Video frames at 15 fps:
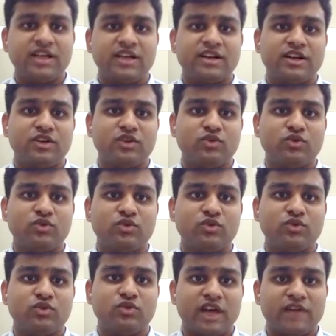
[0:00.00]
and I tried
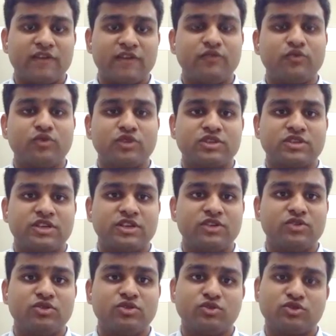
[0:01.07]
to have a
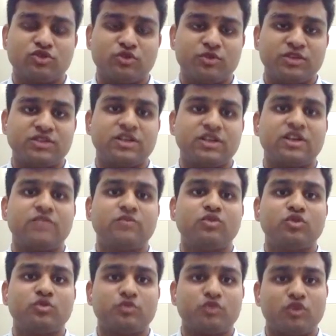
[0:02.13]
focused study on those topics
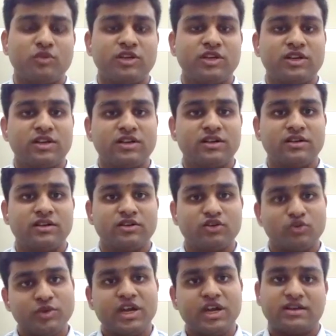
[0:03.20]
that are more prominent
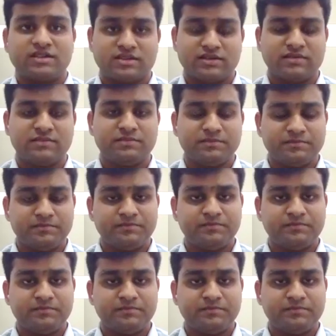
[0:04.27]
to be asked.